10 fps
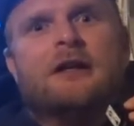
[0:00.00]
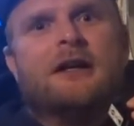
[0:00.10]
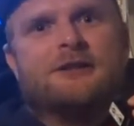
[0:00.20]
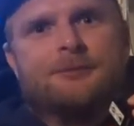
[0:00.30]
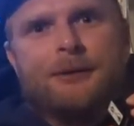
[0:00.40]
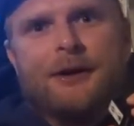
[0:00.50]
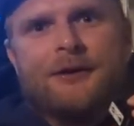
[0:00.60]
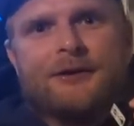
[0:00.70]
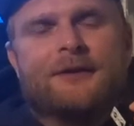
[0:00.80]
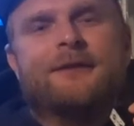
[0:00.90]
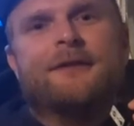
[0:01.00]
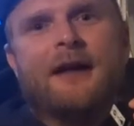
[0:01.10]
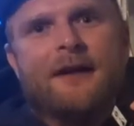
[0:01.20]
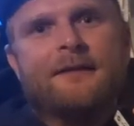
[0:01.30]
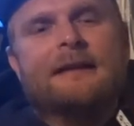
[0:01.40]
experience
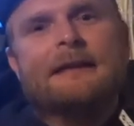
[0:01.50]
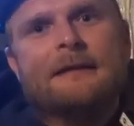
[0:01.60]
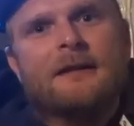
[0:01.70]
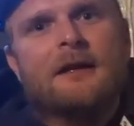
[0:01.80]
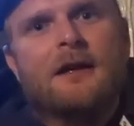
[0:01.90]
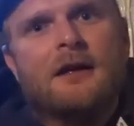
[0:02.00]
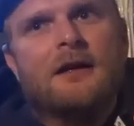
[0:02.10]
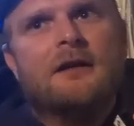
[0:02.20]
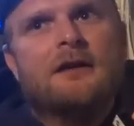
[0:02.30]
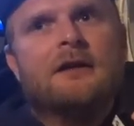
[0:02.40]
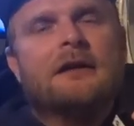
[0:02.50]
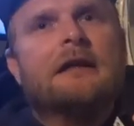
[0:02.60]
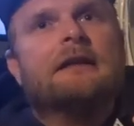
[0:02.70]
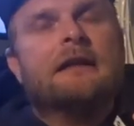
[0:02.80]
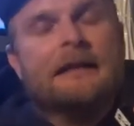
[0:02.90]
than in uh,
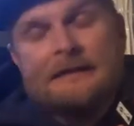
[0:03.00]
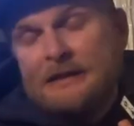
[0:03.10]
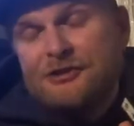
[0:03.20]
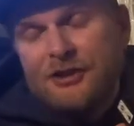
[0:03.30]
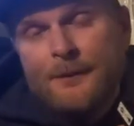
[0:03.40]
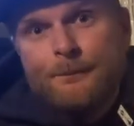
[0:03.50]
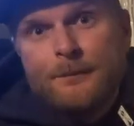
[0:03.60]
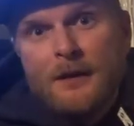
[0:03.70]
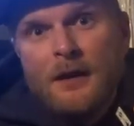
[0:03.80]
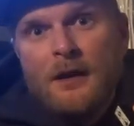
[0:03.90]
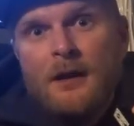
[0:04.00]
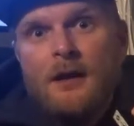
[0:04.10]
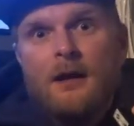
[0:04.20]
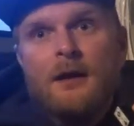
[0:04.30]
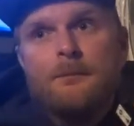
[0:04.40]
in Leticia
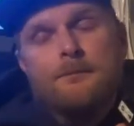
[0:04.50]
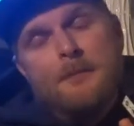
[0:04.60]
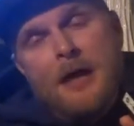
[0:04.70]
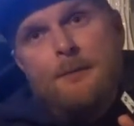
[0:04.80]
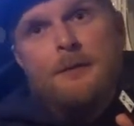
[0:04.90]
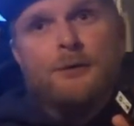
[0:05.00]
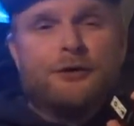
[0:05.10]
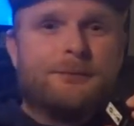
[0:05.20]
uh, maybe it was